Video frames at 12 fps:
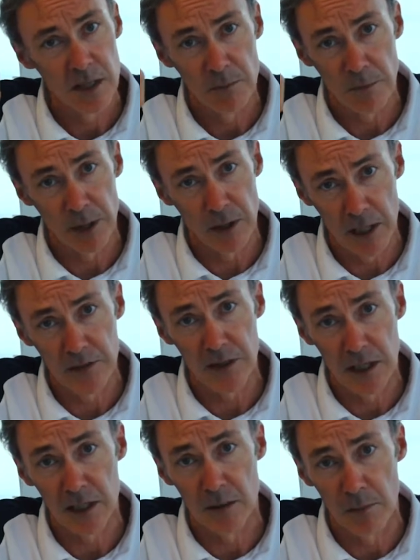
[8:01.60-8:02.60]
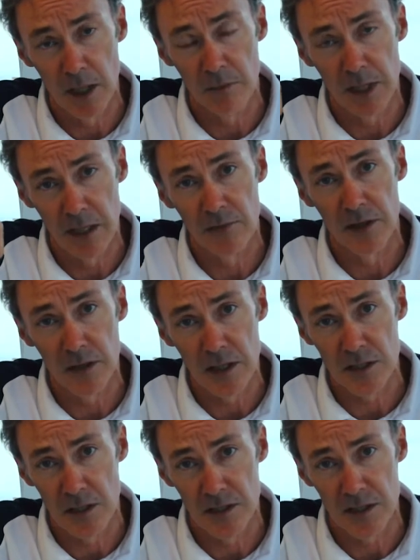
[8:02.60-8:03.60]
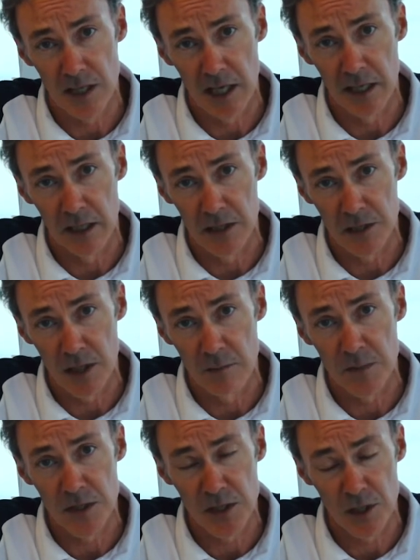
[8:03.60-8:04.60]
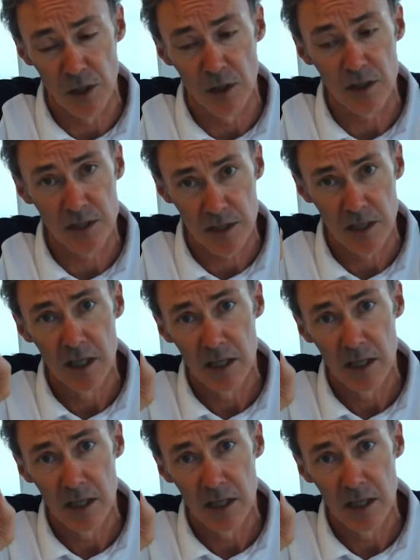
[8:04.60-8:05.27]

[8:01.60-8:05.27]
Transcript: but I think at the moment everything's on sale in terms of stocks.